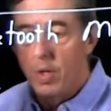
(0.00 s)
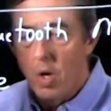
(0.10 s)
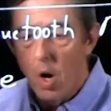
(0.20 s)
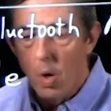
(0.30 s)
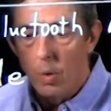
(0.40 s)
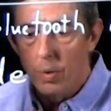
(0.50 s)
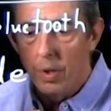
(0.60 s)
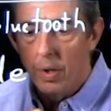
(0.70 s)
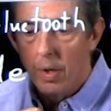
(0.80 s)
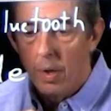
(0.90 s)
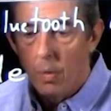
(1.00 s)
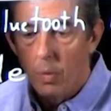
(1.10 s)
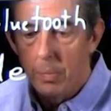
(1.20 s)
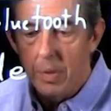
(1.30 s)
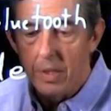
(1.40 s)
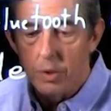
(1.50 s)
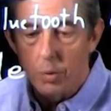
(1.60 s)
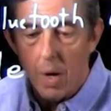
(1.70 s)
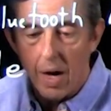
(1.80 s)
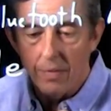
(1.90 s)
node would be a
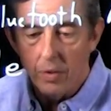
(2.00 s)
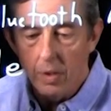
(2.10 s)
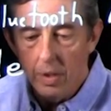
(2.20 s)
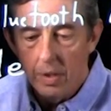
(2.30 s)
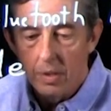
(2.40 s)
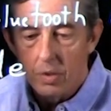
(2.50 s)
driver,